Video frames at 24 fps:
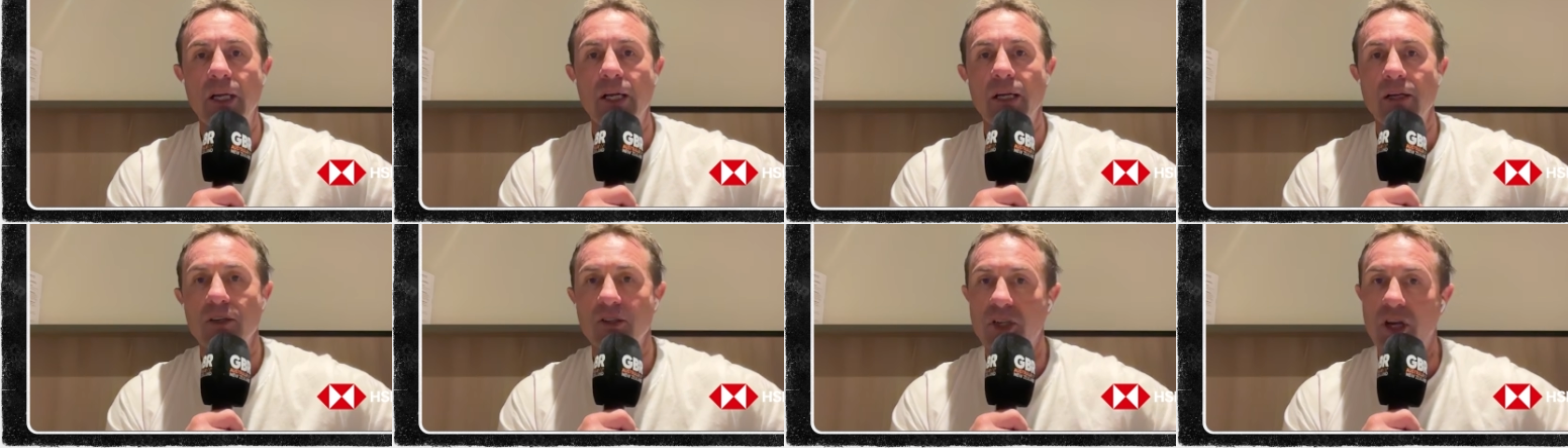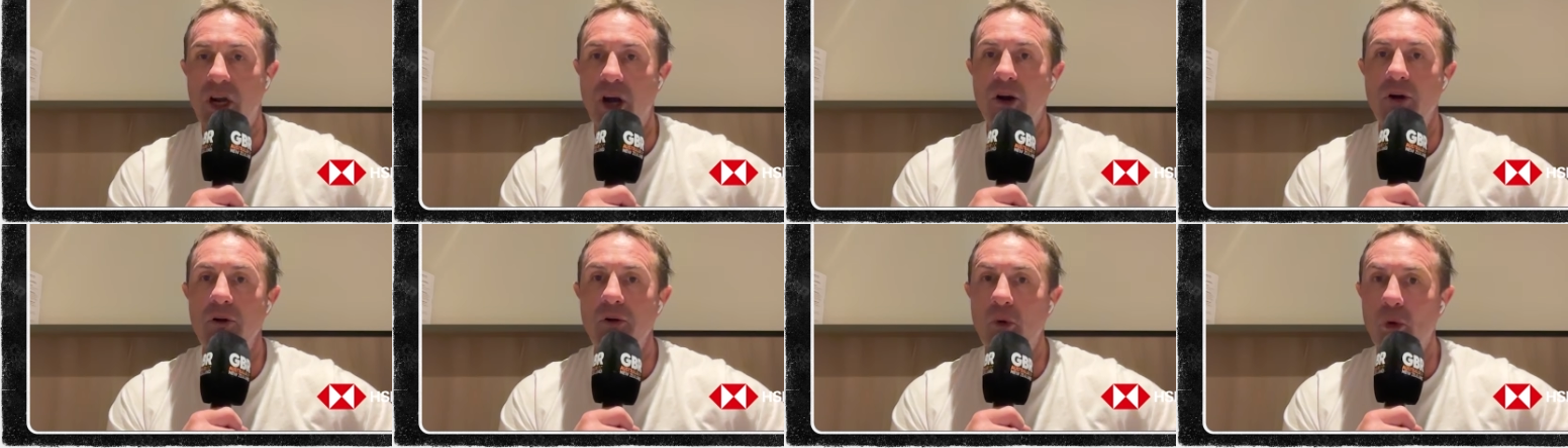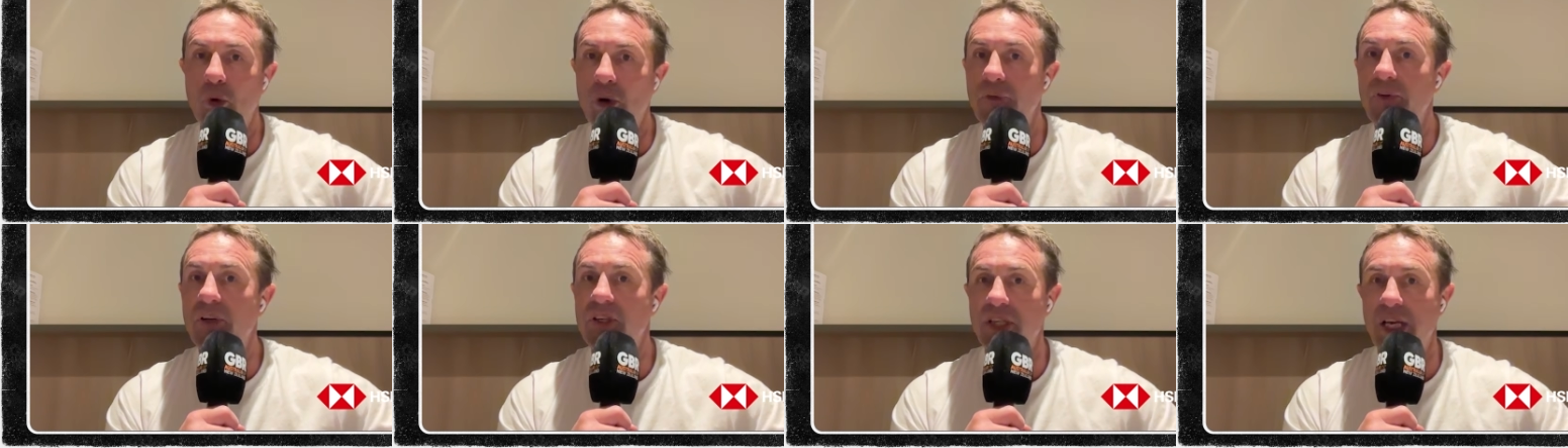so
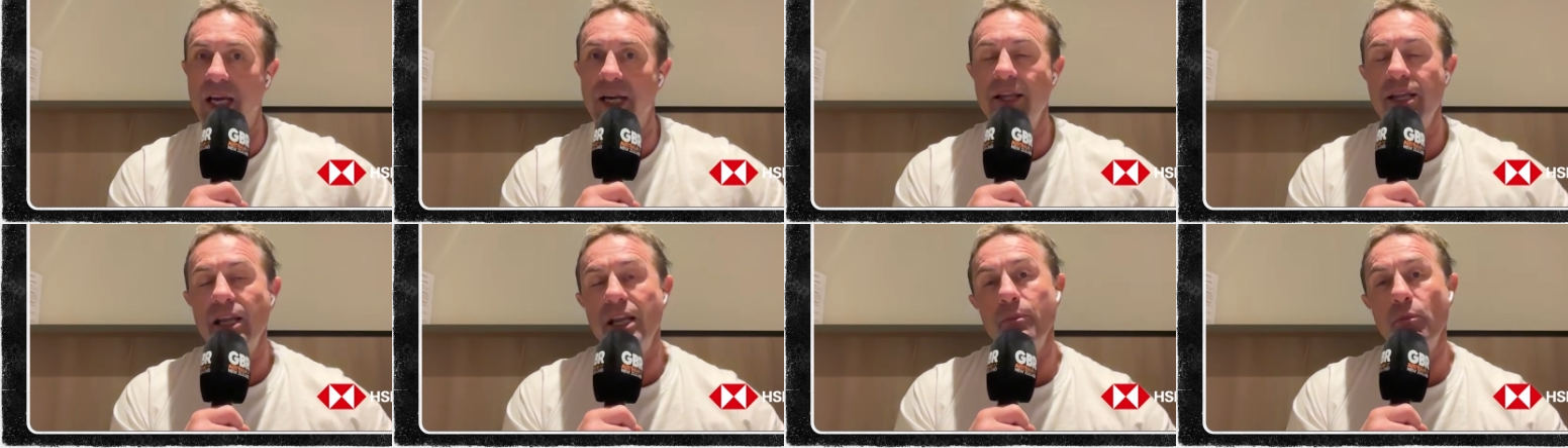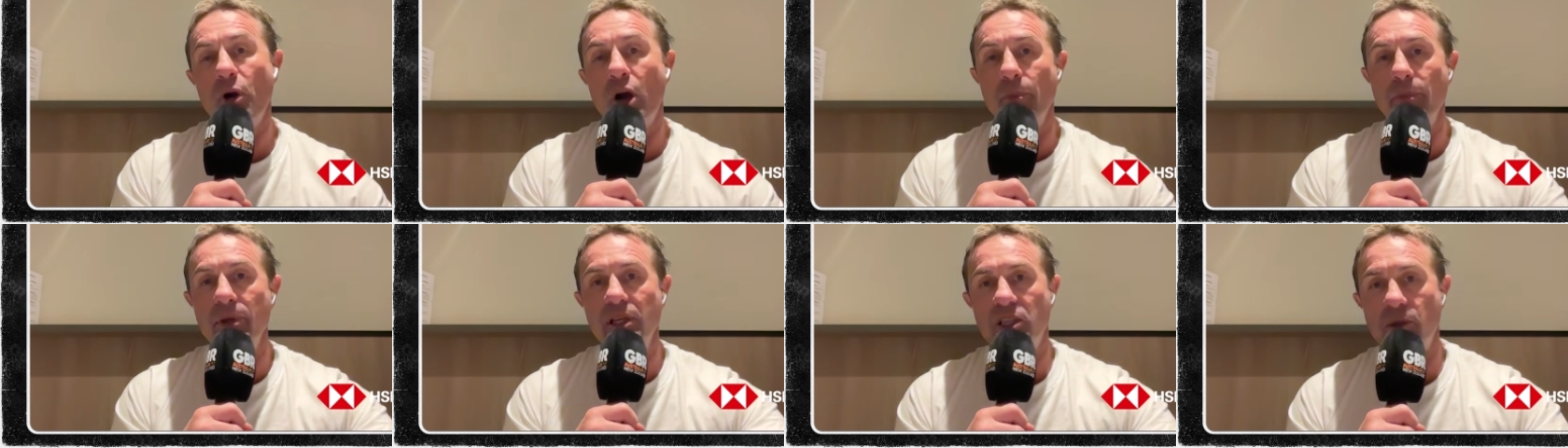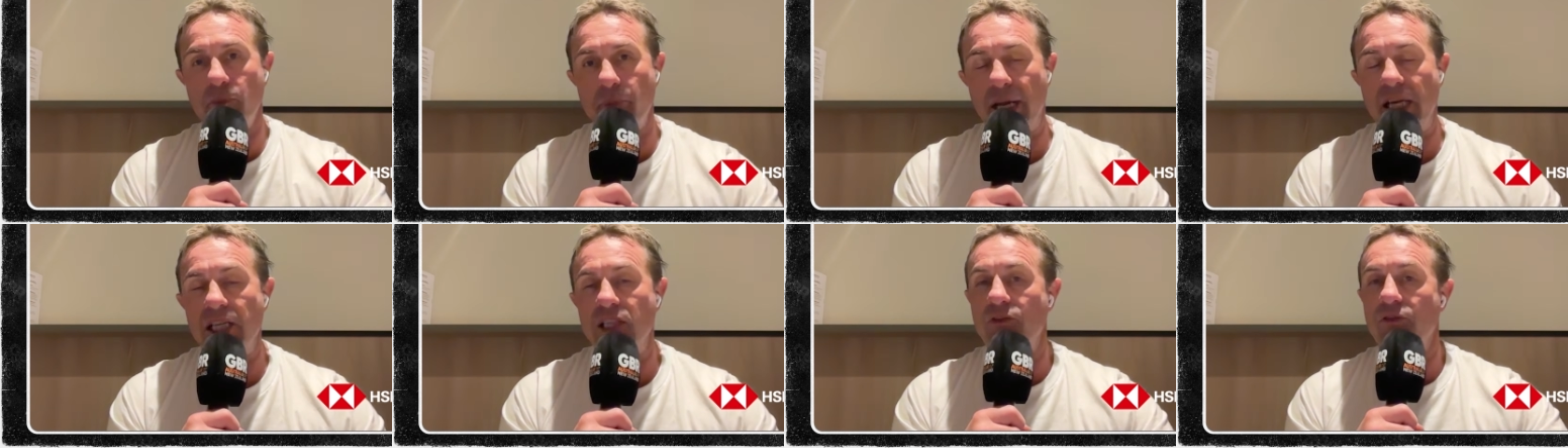all of a sudden there might be
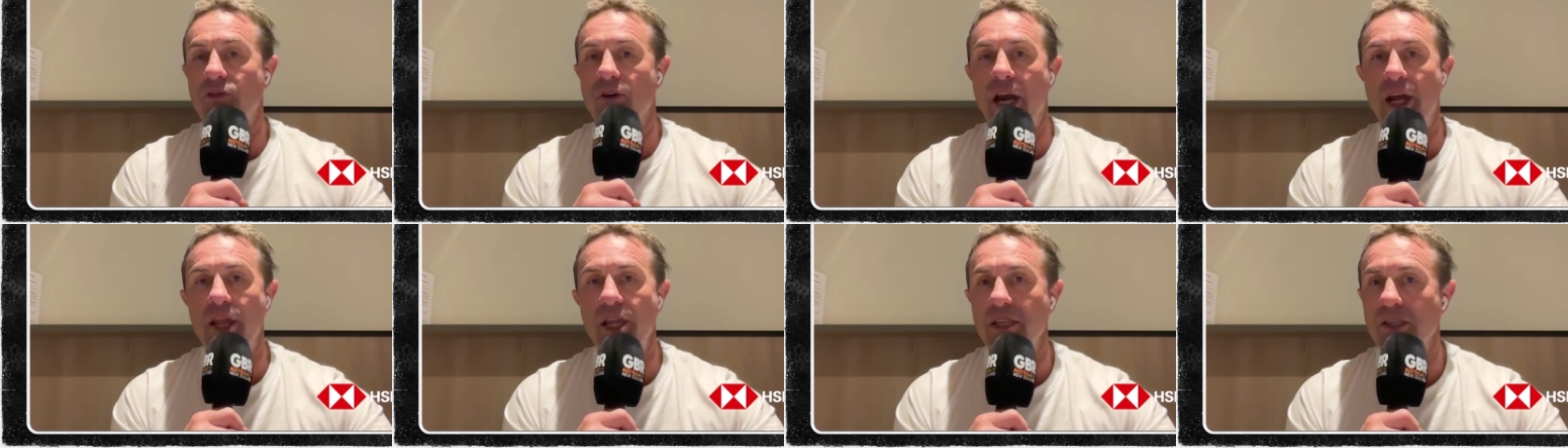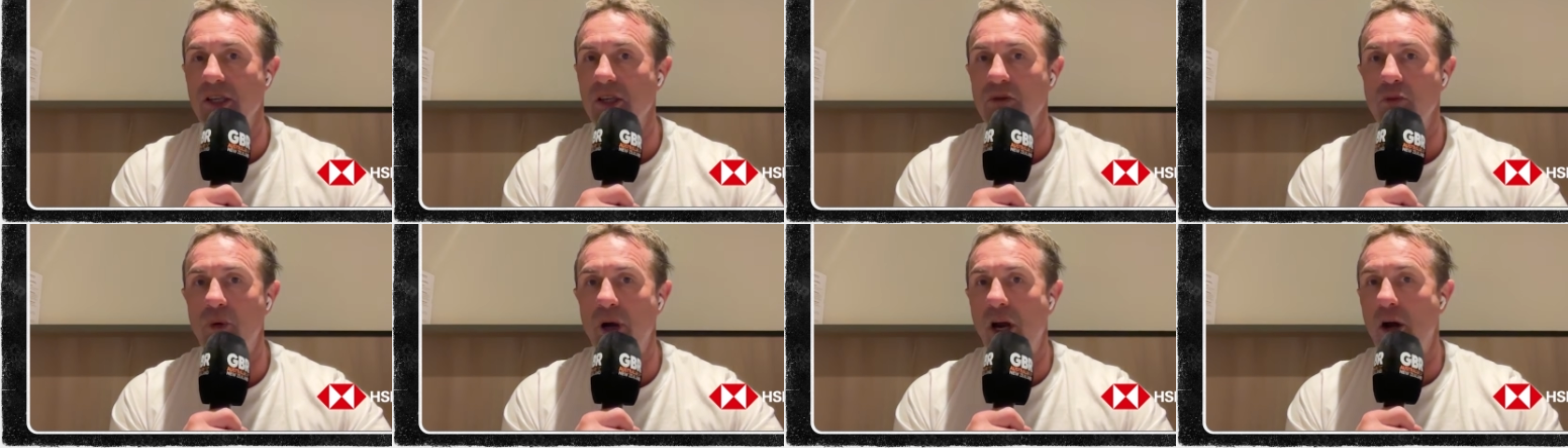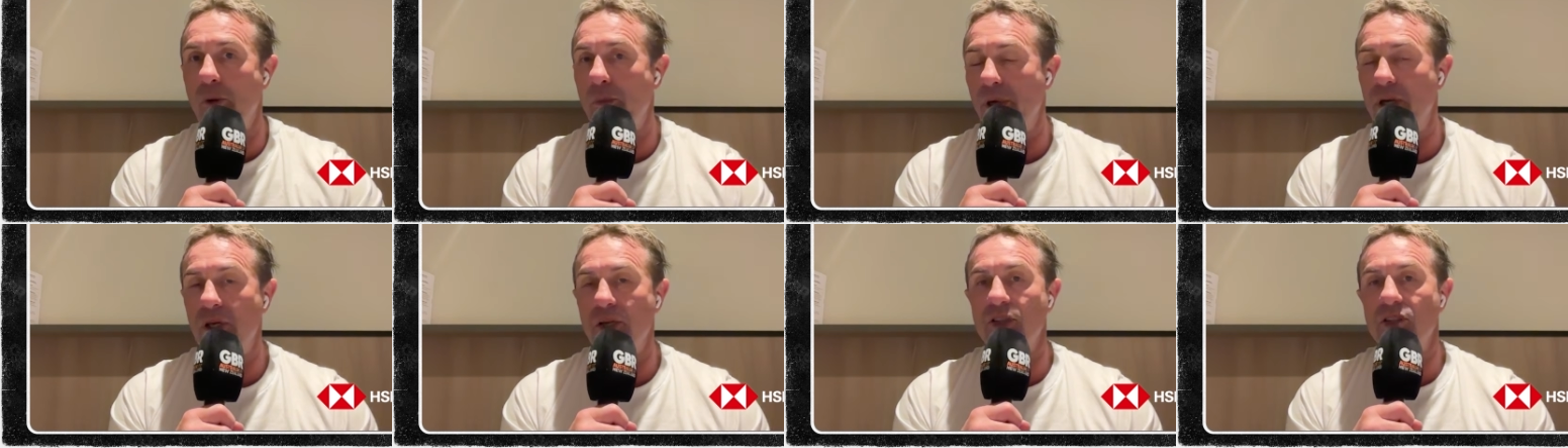space for others as well
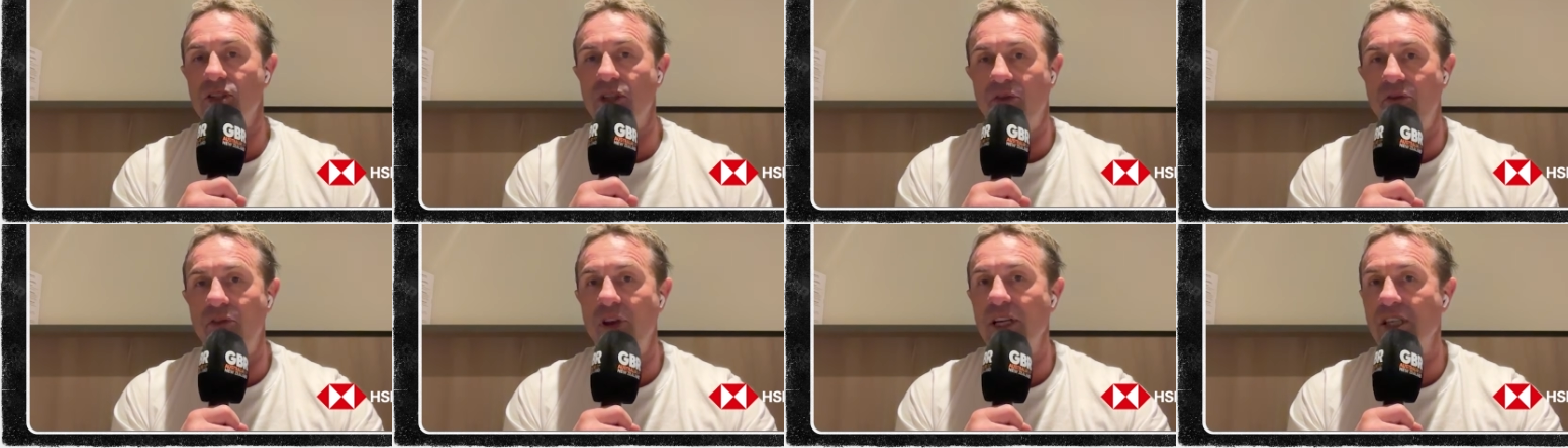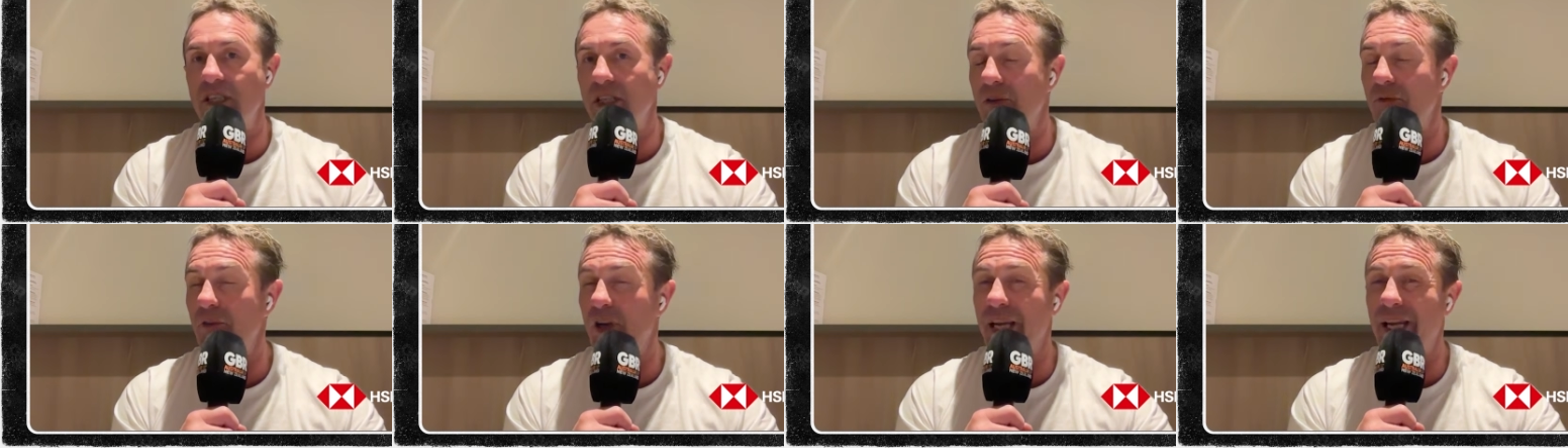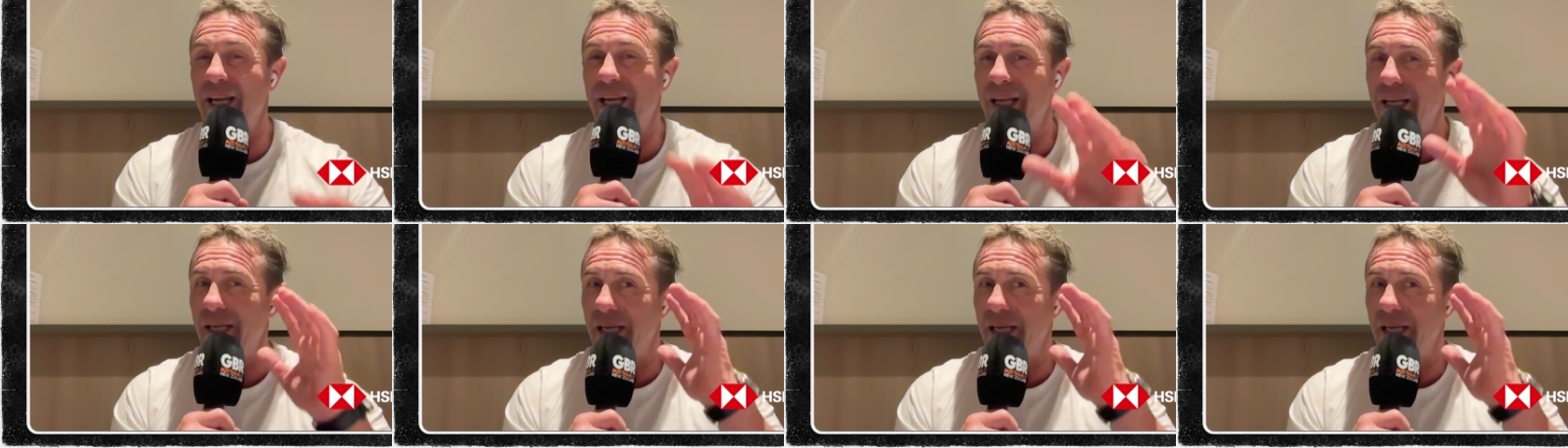because defensively